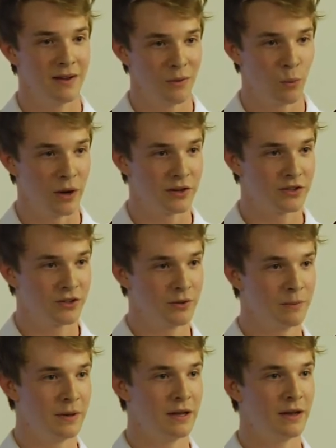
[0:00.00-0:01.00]
what
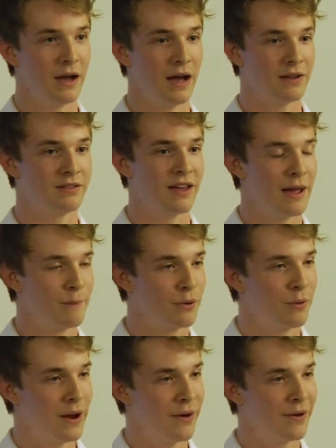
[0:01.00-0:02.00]
should be a
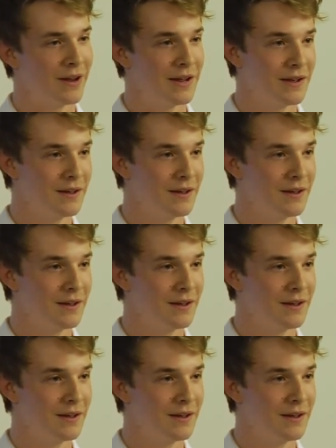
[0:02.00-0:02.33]
temporary